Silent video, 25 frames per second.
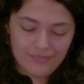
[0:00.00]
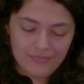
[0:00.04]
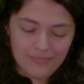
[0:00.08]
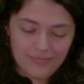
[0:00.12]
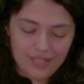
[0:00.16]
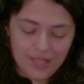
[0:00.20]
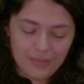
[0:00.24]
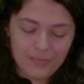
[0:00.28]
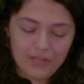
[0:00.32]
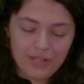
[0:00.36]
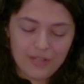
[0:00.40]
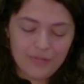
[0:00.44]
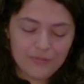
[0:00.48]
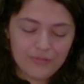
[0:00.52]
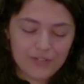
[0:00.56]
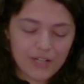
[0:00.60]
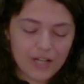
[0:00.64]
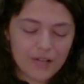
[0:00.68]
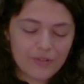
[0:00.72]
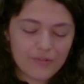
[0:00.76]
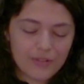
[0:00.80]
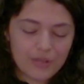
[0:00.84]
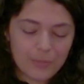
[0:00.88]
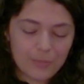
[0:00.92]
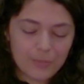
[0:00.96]
And my
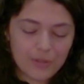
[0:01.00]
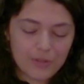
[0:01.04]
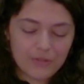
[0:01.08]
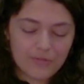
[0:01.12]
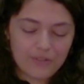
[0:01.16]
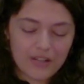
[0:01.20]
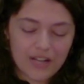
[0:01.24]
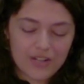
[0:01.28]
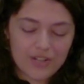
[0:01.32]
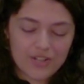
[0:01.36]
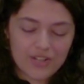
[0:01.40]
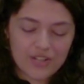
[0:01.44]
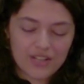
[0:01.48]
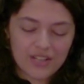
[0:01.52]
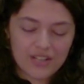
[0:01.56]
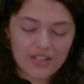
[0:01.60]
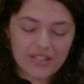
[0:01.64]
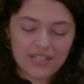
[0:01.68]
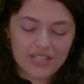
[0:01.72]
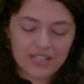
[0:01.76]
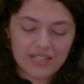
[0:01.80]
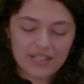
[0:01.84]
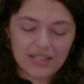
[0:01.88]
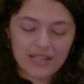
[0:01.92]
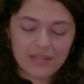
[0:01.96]
fear of imperfection
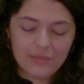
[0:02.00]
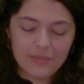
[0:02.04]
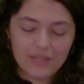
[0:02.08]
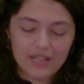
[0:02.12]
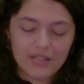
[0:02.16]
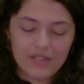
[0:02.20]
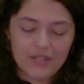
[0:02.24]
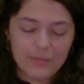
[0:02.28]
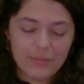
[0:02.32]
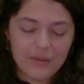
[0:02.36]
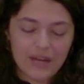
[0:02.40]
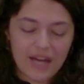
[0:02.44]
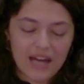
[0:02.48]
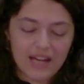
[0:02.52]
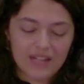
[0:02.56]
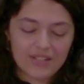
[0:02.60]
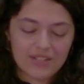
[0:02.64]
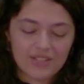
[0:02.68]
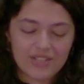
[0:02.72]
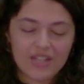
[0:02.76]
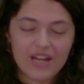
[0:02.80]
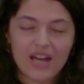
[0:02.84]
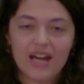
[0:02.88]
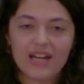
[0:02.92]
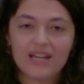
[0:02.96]
has led me in the
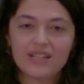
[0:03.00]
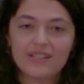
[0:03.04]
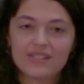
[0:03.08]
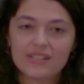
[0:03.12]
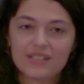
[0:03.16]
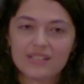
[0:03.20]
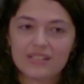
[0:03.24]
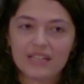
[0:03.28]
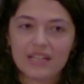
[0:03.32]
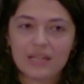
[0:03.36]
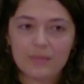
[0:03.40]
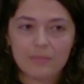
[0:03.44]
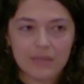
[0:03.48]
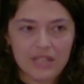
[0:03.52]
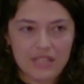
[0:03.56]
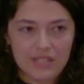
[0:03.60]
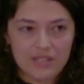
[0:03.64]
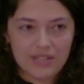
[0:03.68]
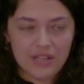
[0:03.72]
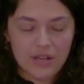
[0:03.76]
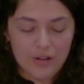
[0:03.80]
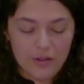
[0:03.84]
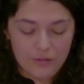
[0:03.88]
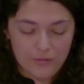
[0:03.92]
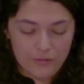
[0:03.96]
past to isolate
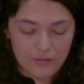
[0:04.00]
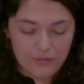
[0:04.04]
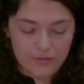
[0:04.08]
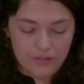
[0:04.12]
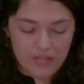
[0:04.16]
myself,